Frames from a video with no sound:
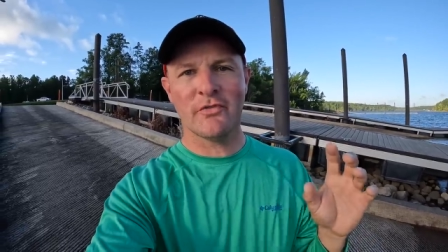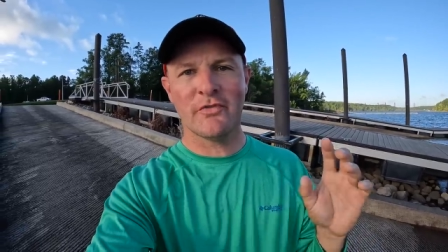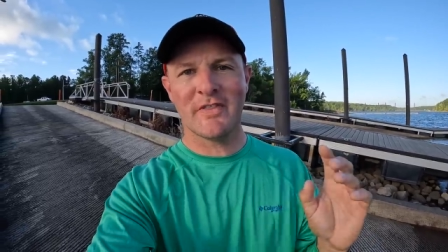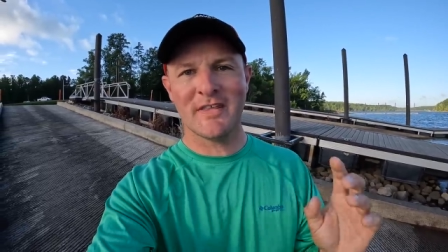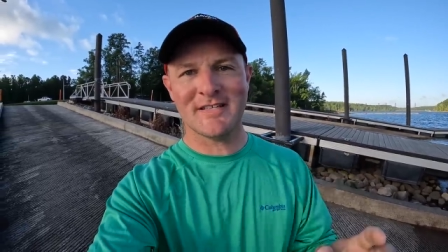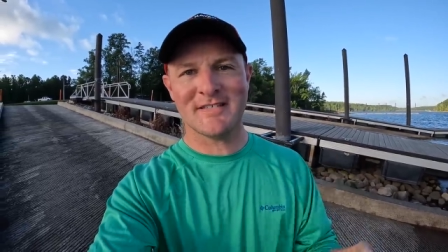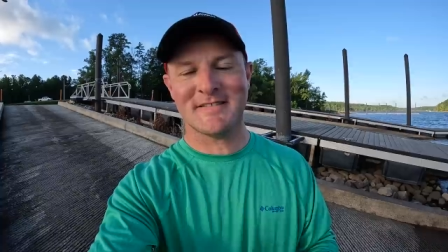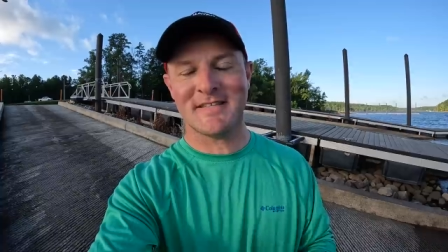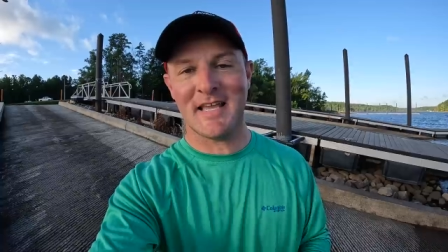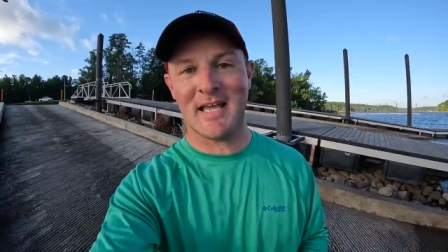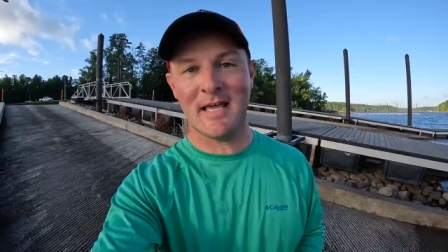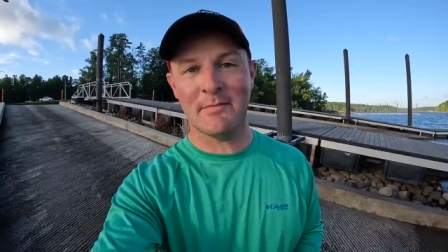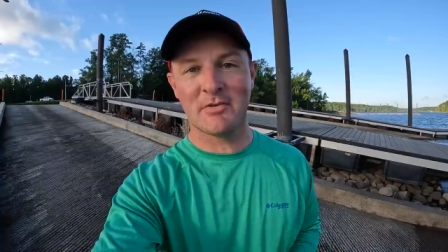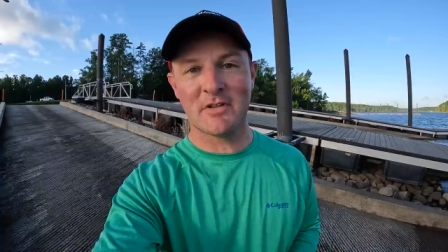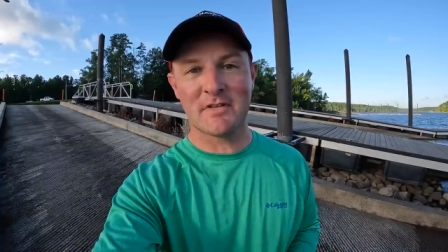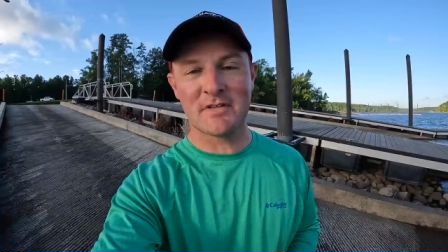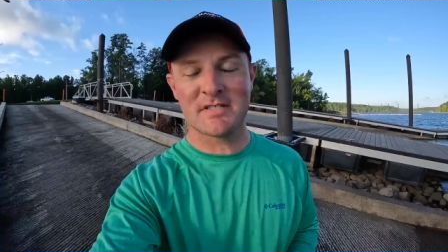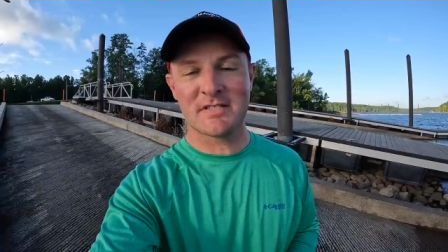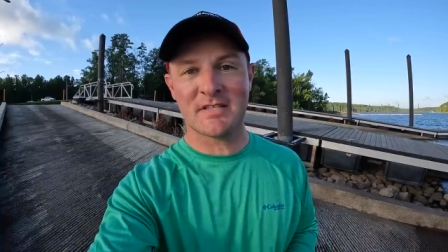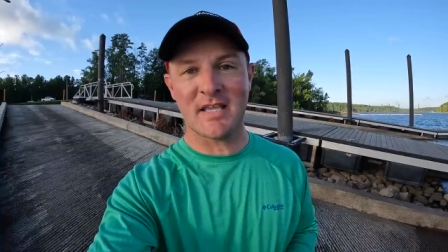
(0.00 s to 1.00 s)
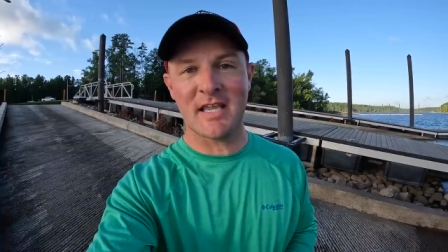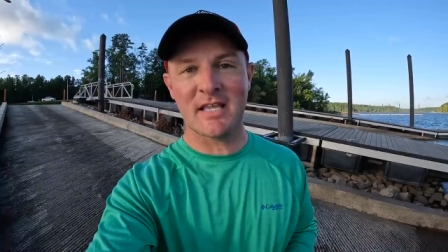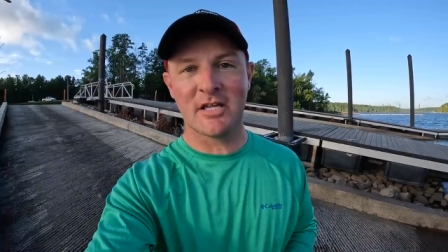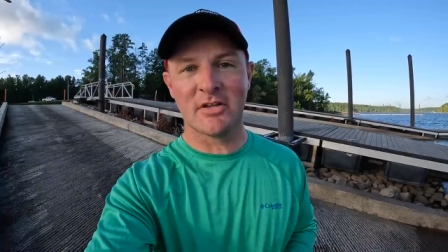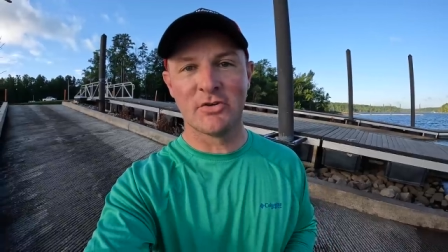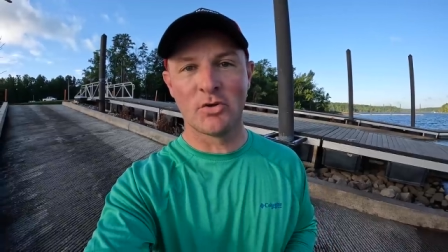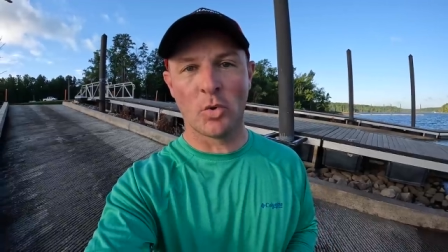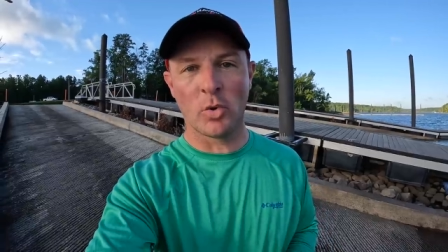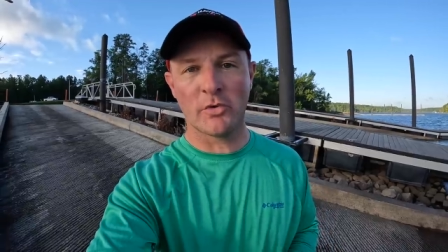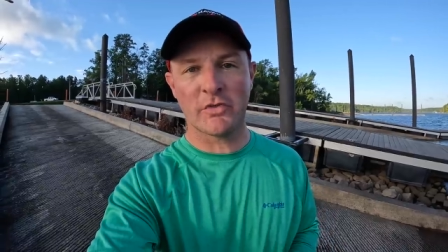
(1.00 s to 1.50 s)
this time to the state
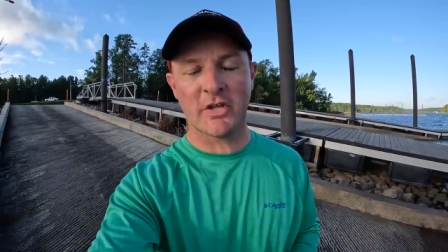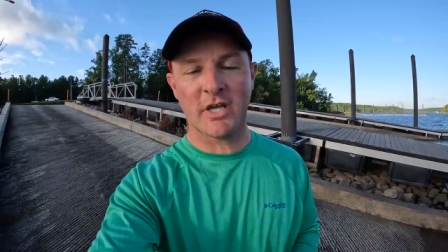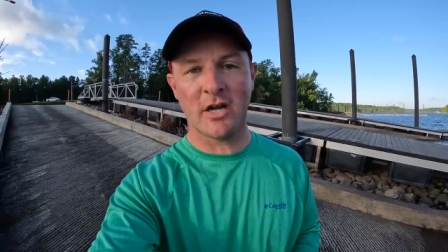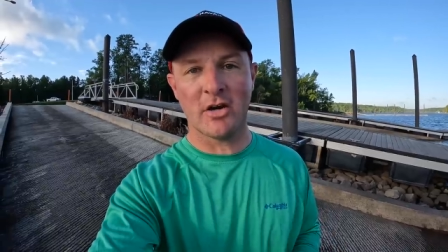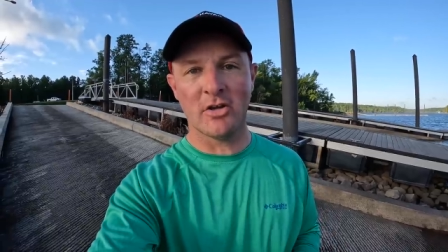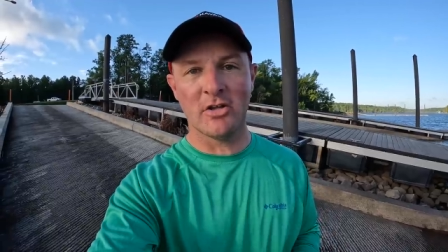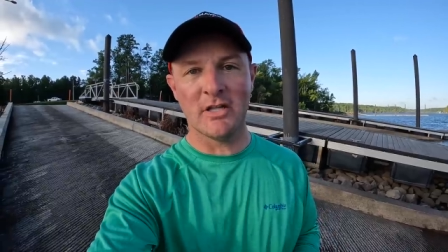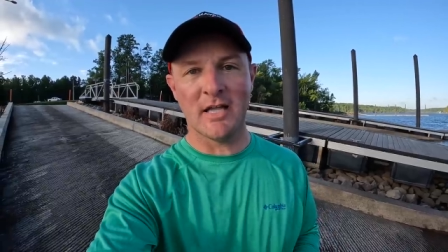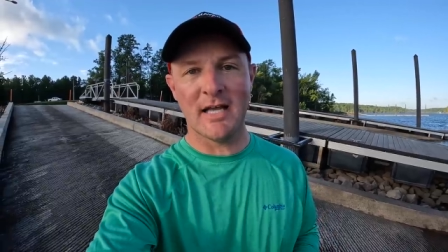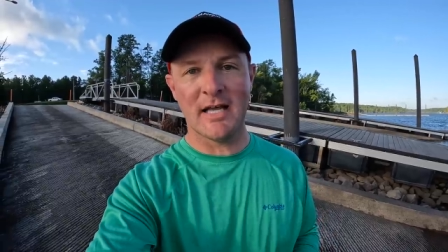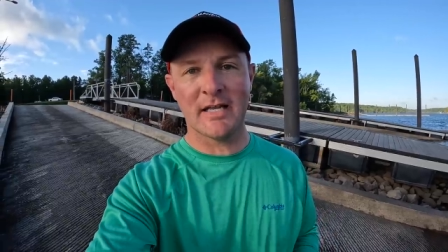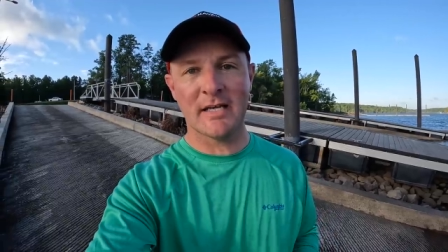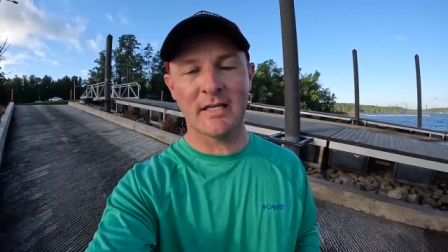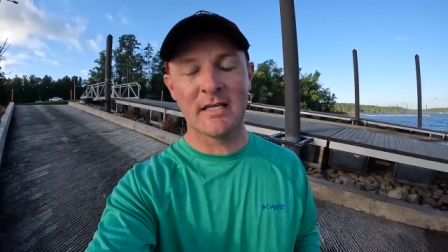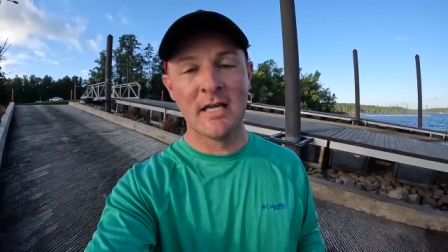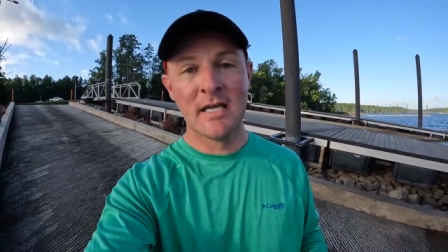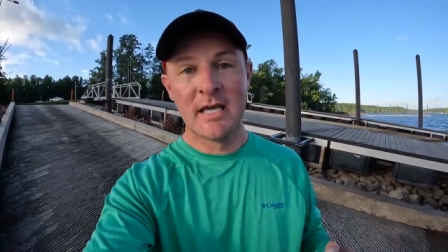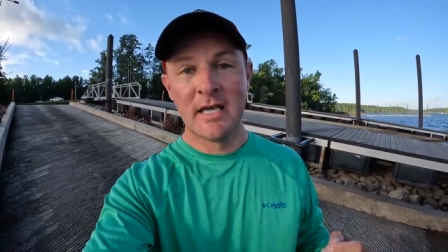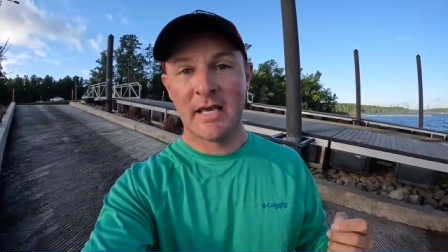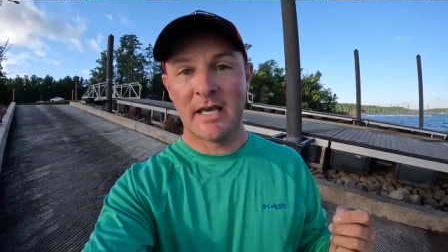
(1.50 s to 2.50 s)
of North Carolina,